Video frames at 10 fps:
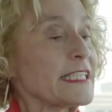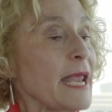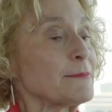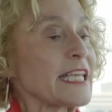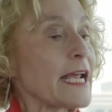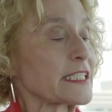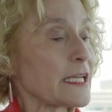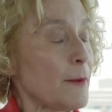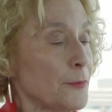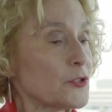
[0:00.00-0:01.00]
same-sex
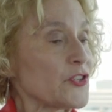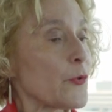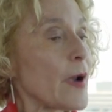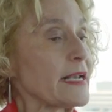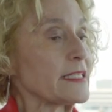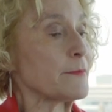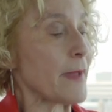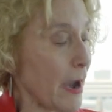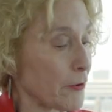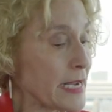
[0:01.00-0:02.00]
couples the right to
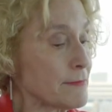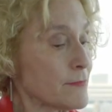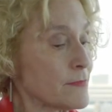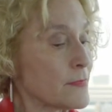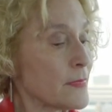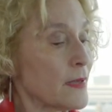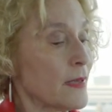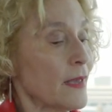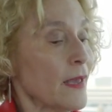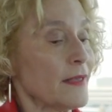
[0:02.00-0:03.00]
marry,
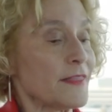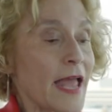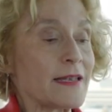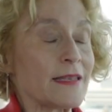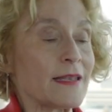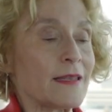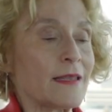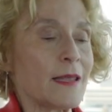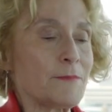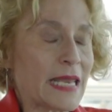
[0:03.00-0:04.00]
then
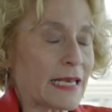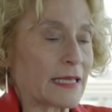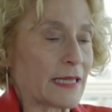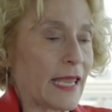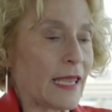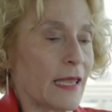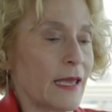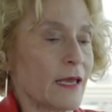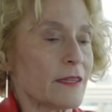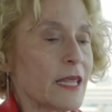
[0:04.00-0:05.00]
immediately
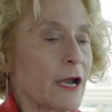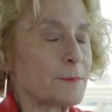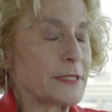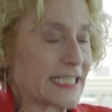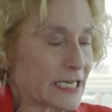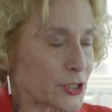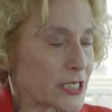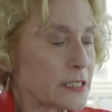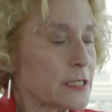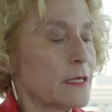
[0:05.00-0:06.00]
they're
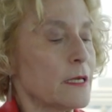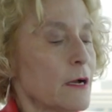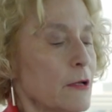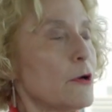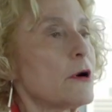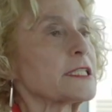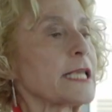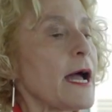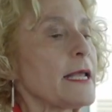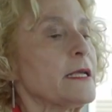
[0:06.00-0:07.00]
positioned
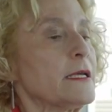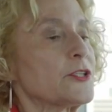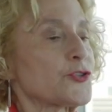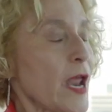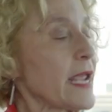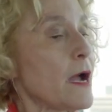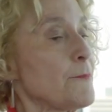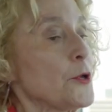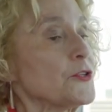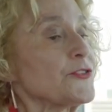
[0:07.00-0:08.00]
alongside straight
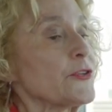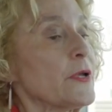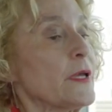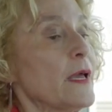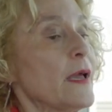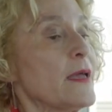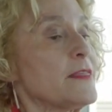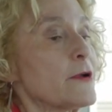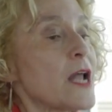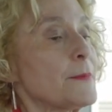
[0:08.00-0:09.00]
couples.
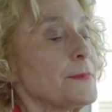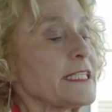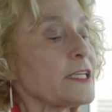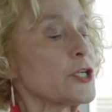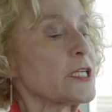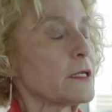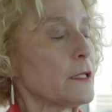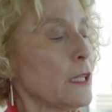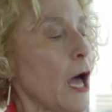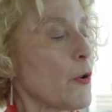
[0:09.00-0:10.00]
They're not positioned in
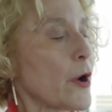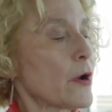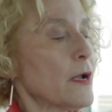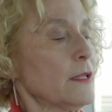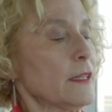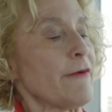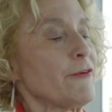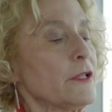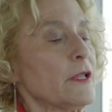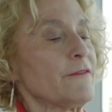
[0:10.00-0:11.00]
a lower
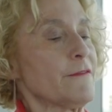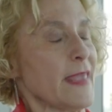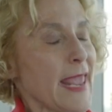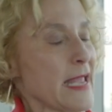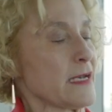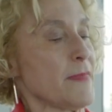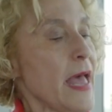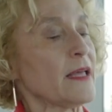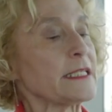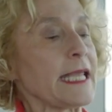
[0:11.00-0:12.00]
level of
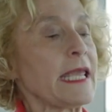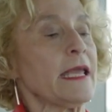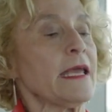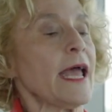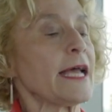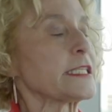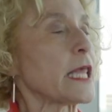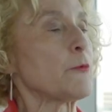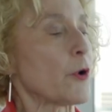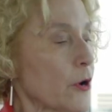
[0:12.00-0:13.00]
animality as
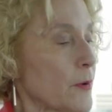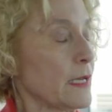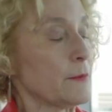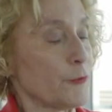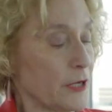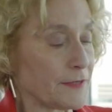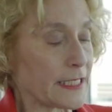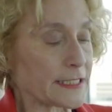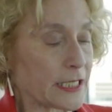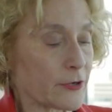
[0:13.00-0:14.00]
they were in
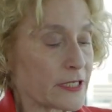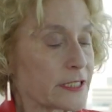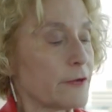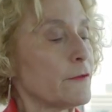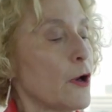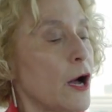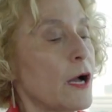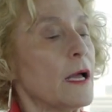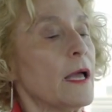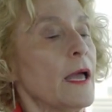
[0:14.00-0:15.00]
previous eras of law.